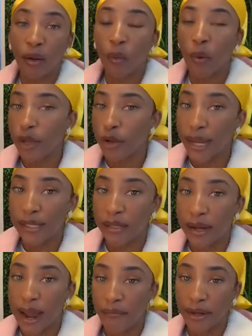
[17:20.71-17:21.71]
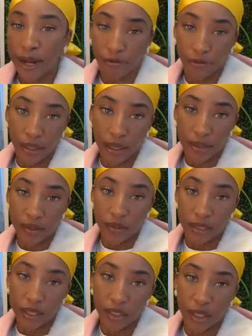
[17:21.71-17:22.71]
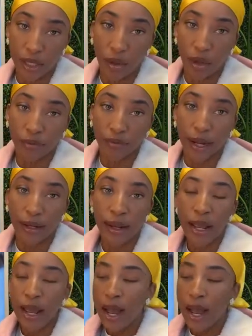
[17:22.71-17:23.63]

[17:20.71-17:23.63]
when you guys are having that free consultation. All right.